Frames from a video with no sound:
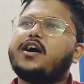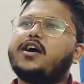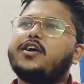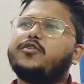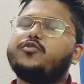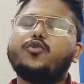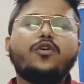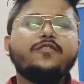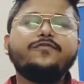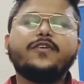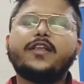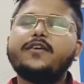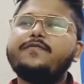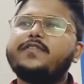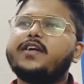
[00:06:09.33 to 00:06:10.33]
you don't
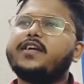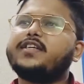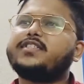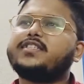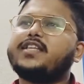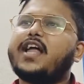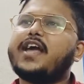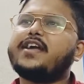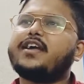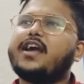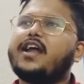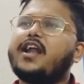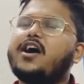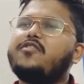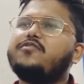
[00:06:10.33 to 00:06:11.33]
believe that it's like
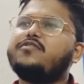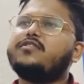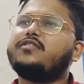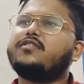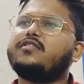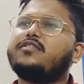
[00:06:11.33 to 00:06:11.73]
around